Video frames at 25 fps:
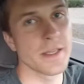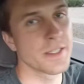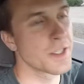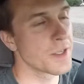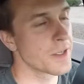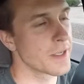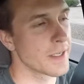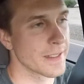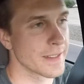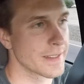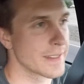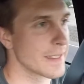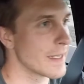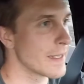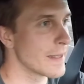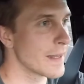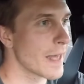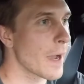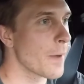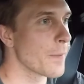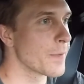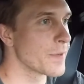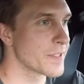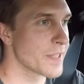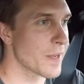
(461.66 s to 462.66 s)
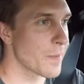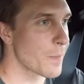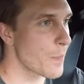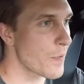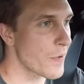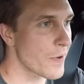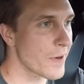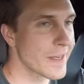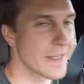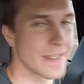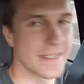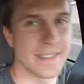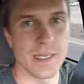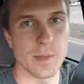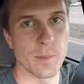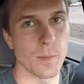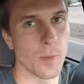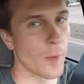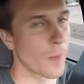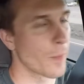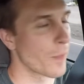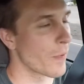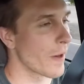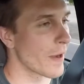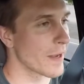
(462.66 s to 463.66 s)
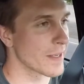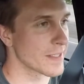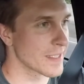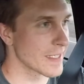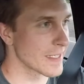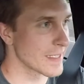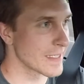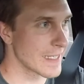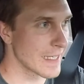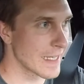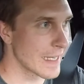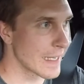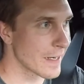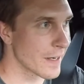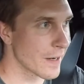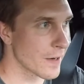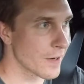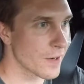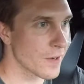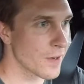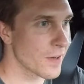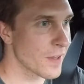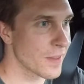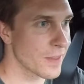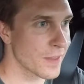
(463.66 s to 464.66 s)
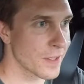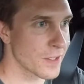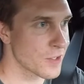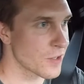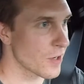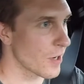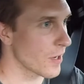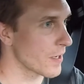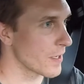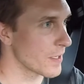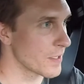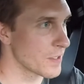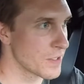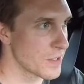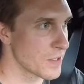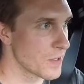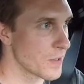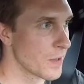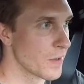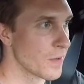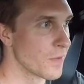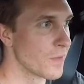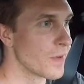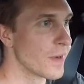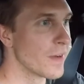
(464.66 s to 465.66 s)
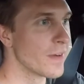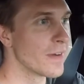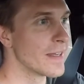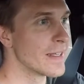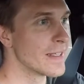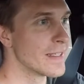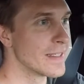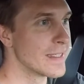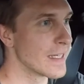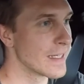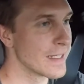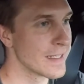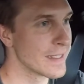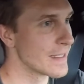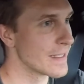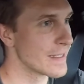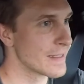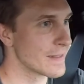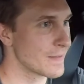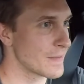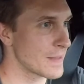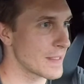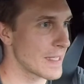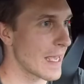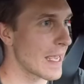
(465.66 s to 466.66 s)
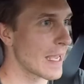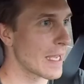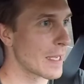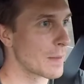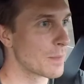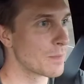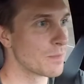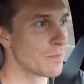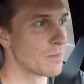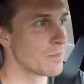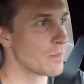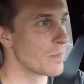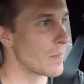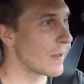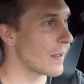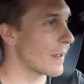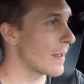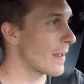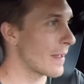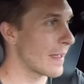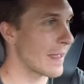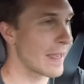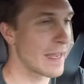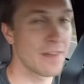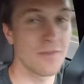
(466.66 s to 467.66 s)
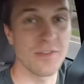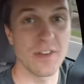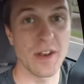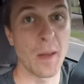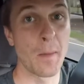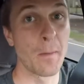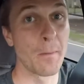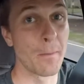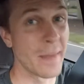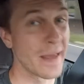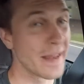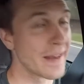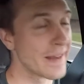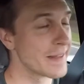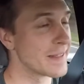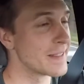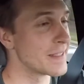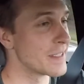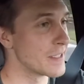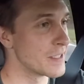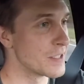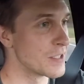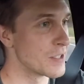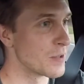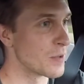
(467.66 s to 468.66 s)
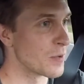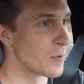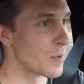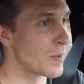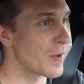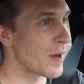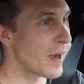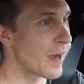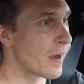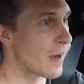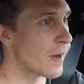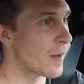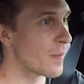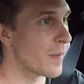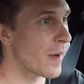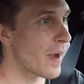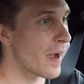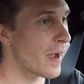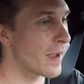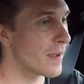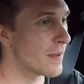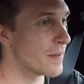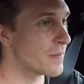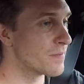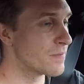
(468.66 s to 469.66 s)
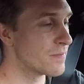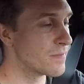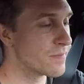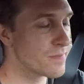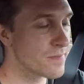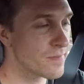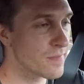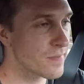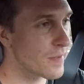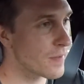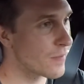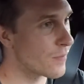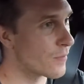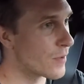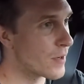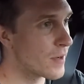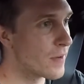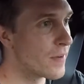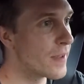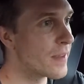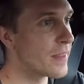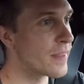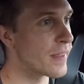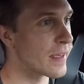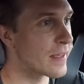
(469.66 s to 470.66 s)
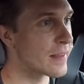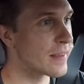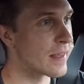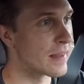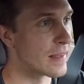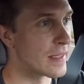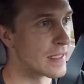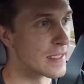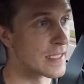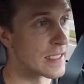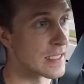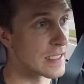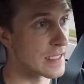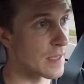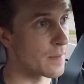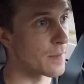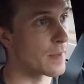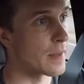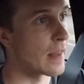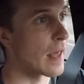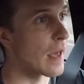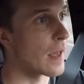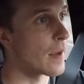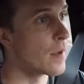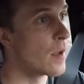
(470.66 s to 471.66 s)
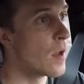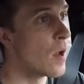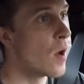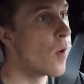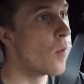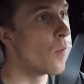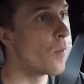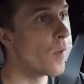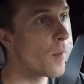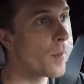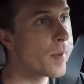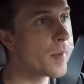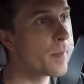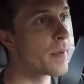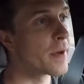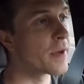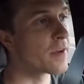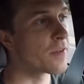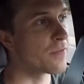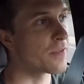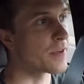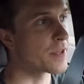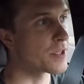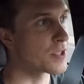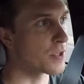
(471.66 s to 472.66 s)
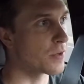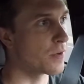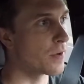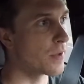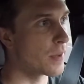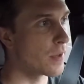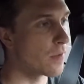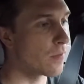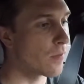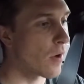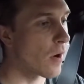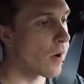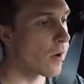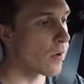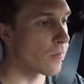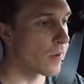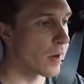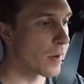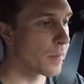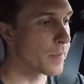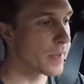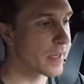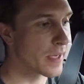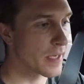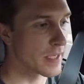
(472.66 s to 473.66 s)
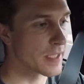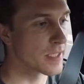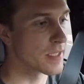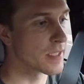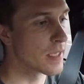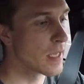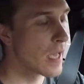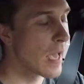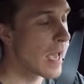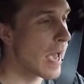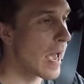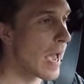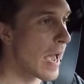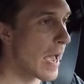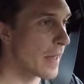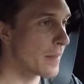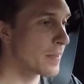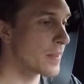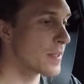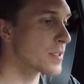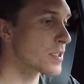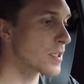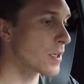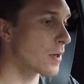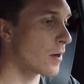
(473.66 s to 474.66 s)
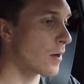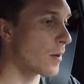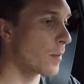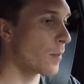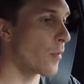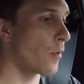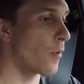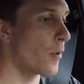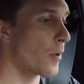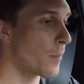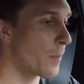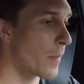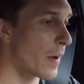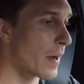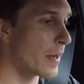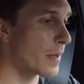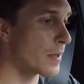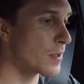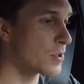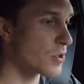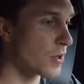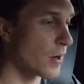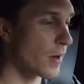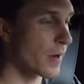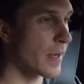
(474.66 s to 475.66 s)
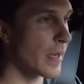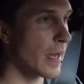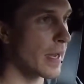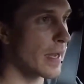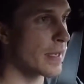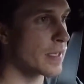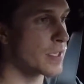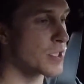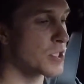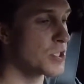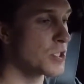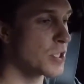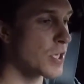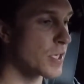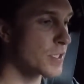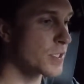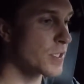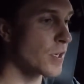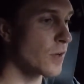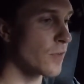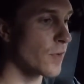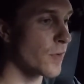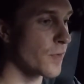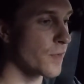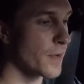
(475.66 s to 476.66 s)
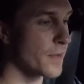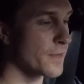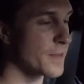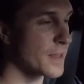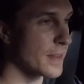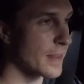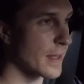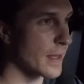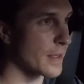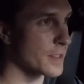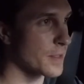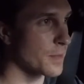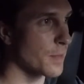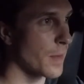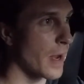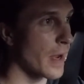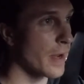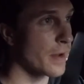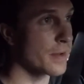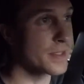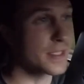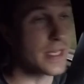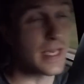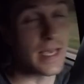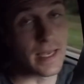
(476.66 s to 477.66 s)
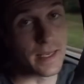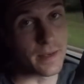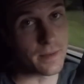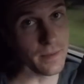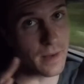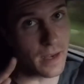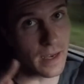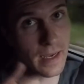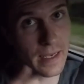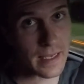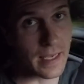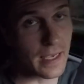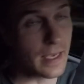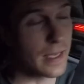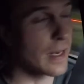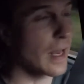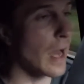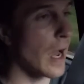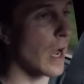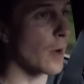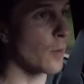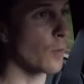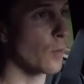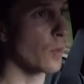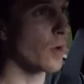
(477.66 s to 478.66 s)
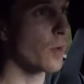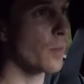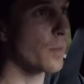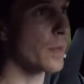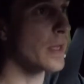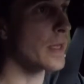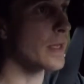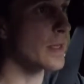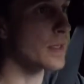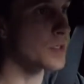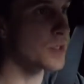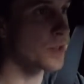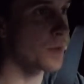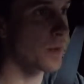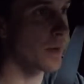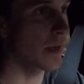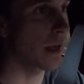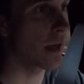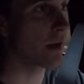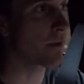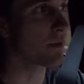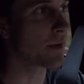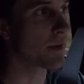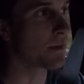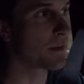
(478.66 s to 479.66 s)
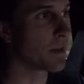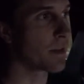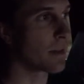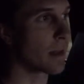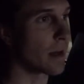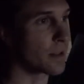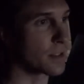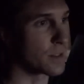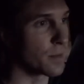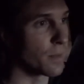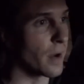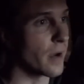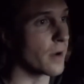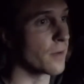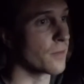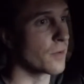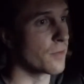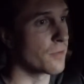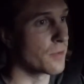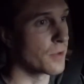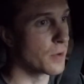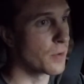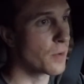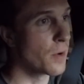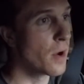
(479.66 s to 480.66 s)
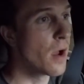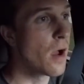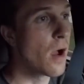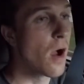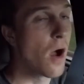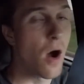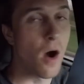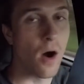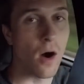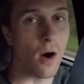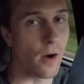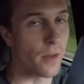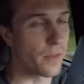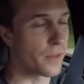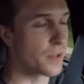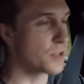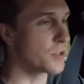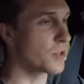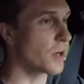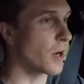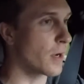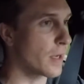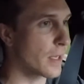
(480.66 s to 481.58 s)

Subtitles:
you can see, that was a pretty simple process to get underneath the truck and do. It really didn't take even a minute to do. I really think that this is something that will be beneficial in the long run, because at this current point my truck has just over 50,000 miles, and again, I will be doing a 50,000 mile review on the truck